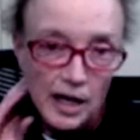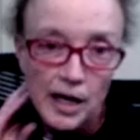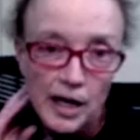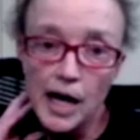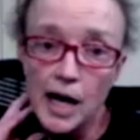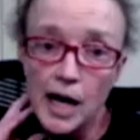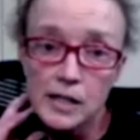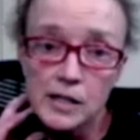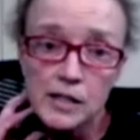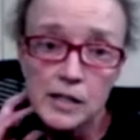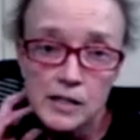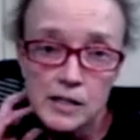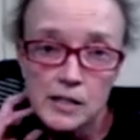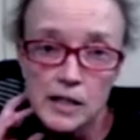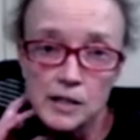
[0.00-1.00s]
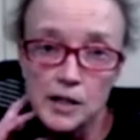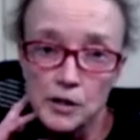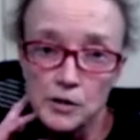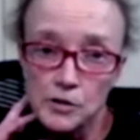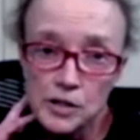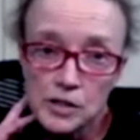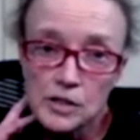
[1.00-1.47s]
Addison's is
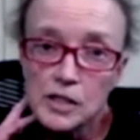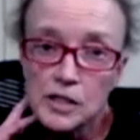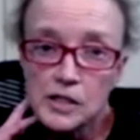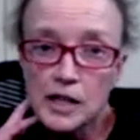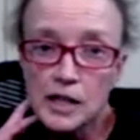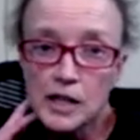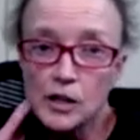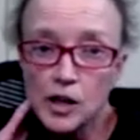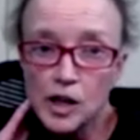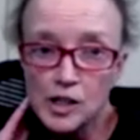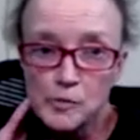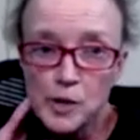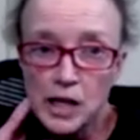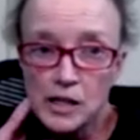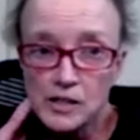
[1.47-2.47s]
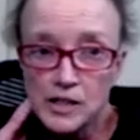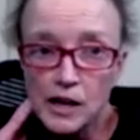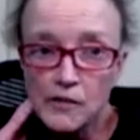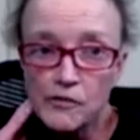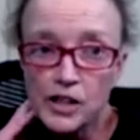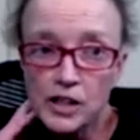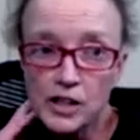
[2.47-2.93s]
another disease that can cause
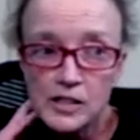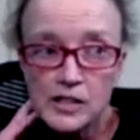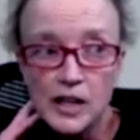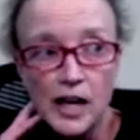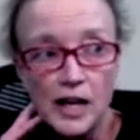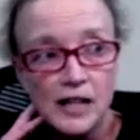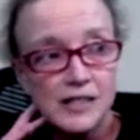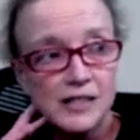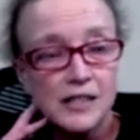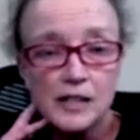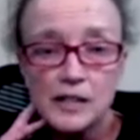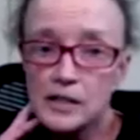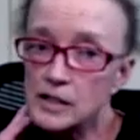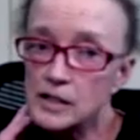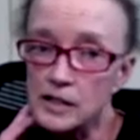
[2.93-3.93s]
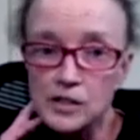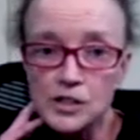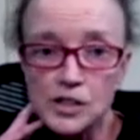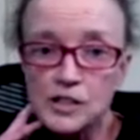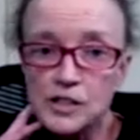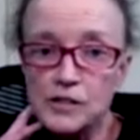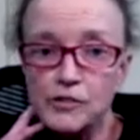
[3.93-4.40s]
megaesophagus. Addison is
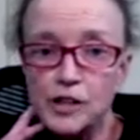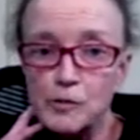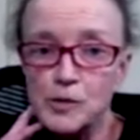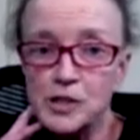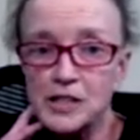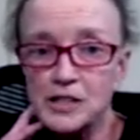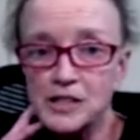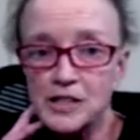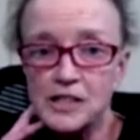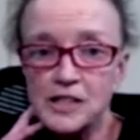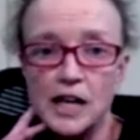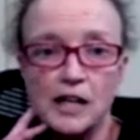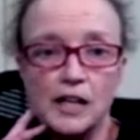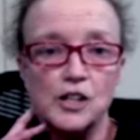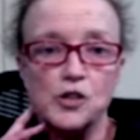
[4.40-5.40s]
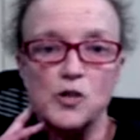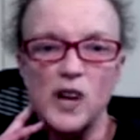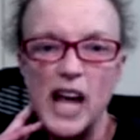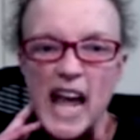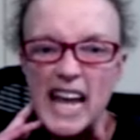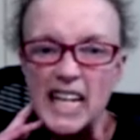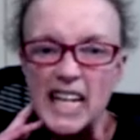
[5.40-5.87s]
just a famous disease that can do
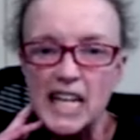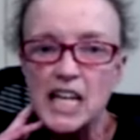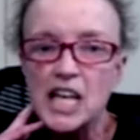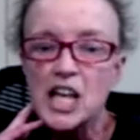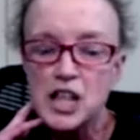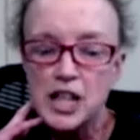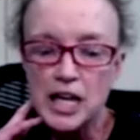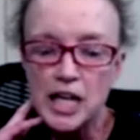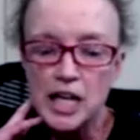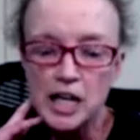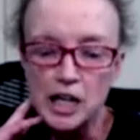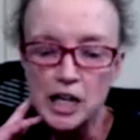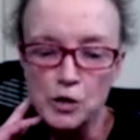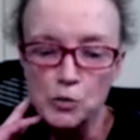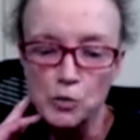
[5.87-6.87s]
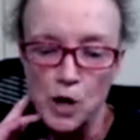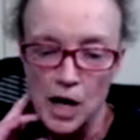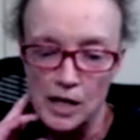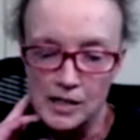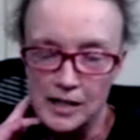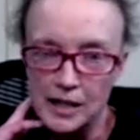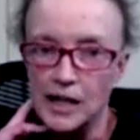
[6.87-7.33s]
anything it
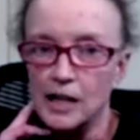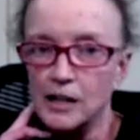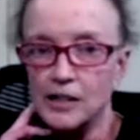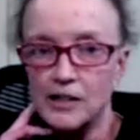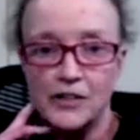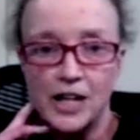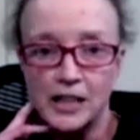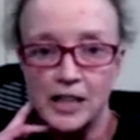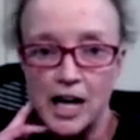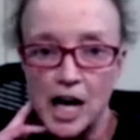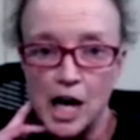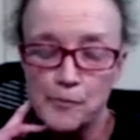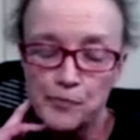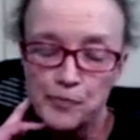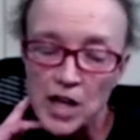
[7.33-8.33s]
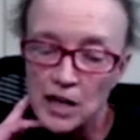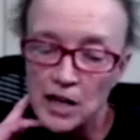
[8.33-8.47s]
wants, and I'll leave it at that.